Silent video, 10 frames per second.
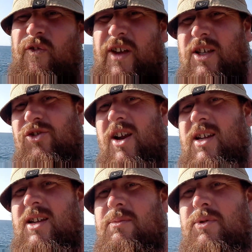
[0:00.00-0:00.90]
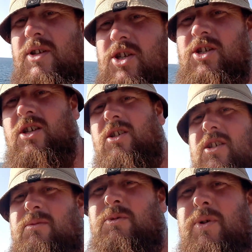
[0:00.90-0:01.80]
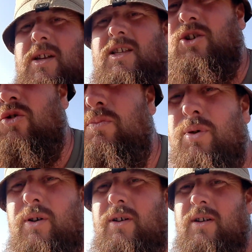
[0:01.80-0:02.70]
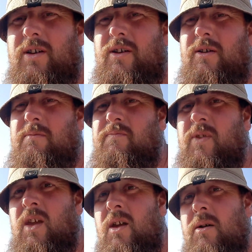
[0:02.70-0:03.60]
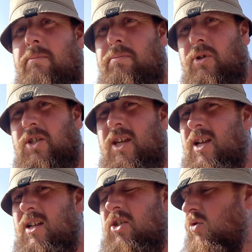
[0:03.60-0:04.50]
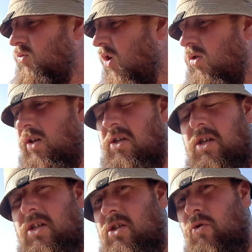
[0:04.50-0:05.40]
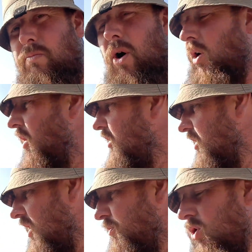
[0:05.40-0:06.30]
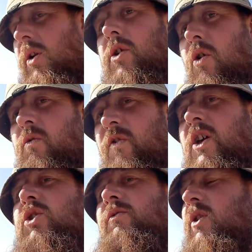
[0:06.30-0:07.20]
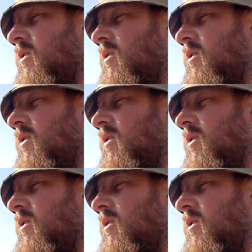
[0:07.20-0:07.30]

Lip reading: feels right, but there just doesn't seem to be any taupe. But saying that, there's no doggies, there's no pollock, there's absolutely no fish in front